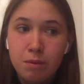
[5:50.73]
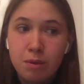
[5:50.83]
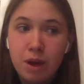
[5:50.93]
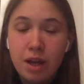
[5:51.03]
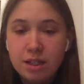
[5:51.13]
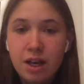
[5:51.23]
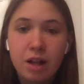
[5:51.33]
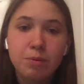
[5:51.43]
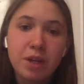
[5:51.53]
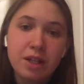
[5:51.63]
IT
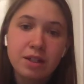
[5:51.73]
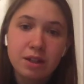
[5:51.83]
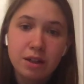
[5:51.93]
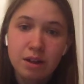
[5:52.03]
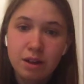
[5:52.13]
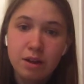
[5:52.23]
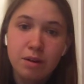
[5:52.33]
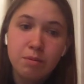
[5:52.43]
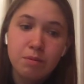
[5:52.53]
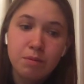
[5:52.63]
help desk
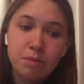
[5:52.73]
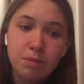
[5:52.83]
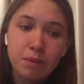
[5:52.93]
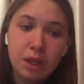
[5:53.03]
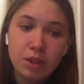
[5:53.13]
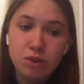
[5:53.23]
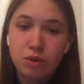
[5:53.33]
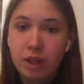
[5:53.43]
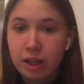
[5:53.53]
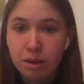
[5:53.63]
can do
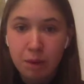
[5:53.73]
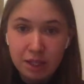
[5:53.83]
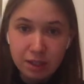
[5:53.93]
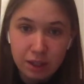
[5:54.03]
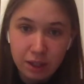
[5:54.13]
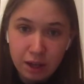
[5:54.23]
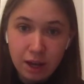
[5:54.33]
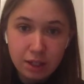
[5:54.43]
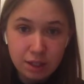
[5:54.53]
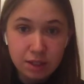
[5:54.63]
like the basic
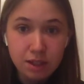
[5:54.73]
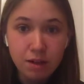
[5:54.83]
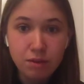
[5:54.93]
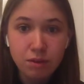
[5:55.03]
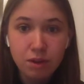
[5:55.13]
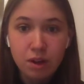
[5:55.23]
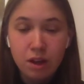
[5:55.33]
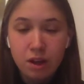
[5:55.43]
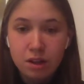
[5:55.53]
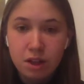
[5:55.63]
IT stuff
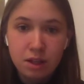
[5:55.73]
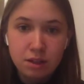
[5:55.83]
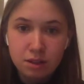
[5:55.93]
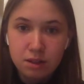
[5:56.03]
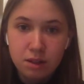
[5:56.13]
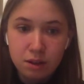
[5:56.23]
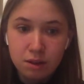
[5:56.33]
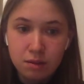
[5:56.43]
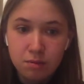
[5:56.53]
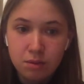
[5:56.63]
that
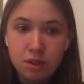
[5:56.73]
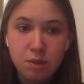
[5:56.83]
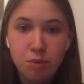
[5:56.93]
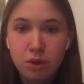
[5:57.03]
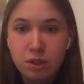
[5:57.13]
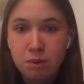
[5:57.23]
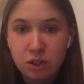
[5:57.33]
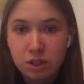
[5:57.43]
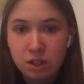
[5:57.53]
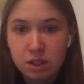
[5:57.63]
the support
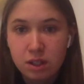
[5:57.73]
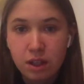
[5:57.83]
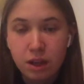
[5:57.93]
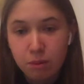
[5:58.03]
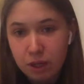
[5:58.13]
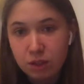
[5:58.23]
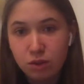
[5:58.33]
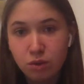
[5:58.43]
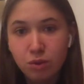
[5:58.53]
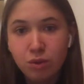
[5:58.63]
specialists in the company
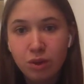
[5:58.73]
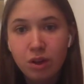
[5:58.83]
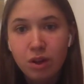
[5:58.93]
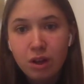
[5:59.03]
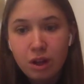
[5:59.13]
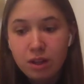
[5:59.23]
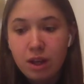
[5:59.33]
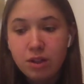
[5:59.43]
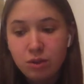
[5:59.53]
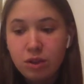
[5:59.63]
do, and they
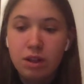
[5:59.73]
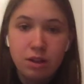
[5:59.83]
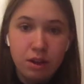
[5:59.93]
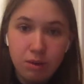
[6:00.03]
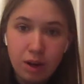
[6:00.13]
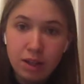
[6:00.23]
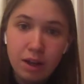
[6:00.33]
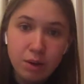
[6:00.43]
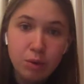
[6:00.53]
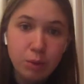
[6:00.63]
are doing it right
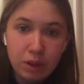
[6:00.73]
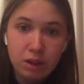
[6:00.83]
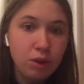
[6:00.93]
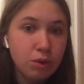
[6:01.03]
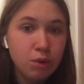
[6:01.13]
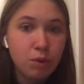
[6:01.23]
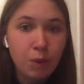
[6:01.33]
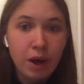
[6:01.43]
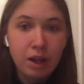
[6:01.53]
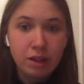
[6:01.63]
now with you
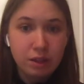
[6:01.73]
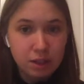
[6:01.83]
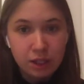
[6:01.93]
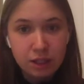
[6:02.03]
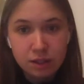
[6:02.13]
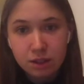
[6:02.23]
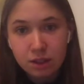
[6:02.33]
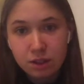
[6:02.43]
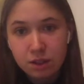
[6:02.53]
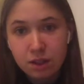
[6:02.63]
while the ticket is